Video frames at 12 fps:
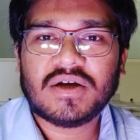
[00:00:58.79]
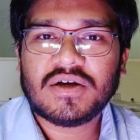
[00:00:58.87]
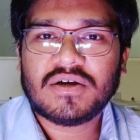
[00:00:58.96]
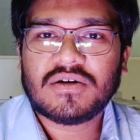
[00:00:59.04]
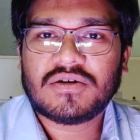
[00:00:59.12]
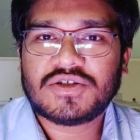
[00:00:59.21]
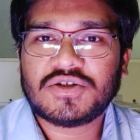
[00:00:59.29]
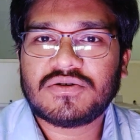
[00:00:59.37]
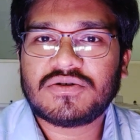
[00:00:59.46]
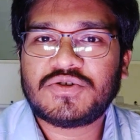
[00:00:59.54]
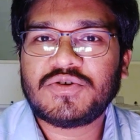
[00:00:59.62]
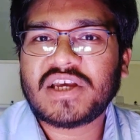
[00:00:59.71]
So
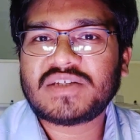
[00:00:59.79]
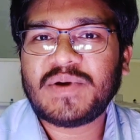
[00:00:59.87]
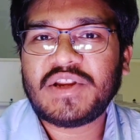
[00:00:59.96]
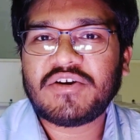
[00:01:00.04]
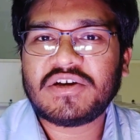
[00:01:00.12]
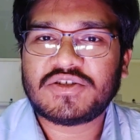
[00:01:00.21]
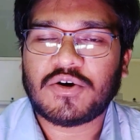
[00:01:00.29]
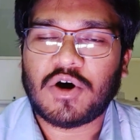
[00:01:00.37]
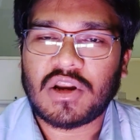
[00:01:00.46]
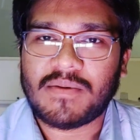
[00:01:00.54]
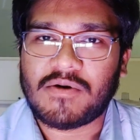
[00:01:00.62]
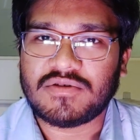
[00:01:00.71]
today's video is all
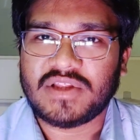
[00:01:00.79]
about that.